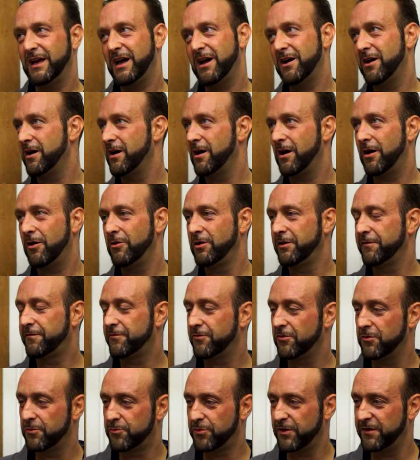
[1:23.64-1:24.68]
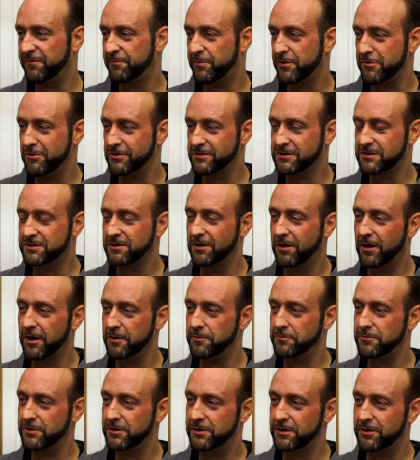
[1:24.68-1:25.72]
Only for a brief period of time,
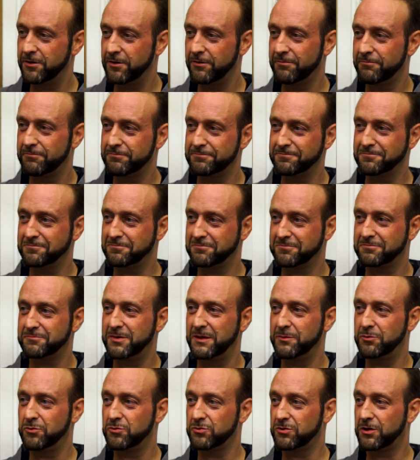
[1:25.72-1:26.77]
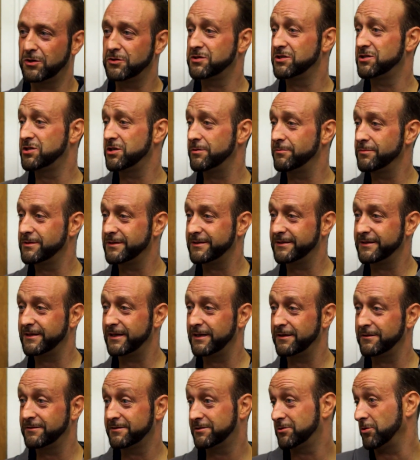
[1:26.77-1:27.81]
People go to gyms and
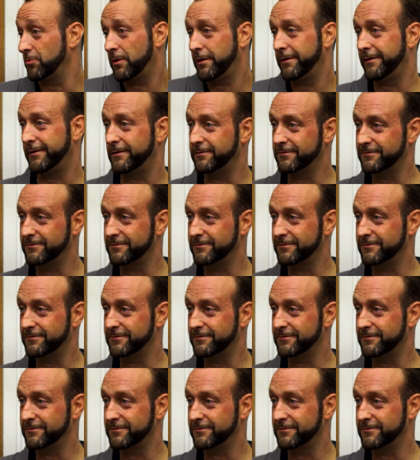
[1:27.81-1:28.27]
they stop going.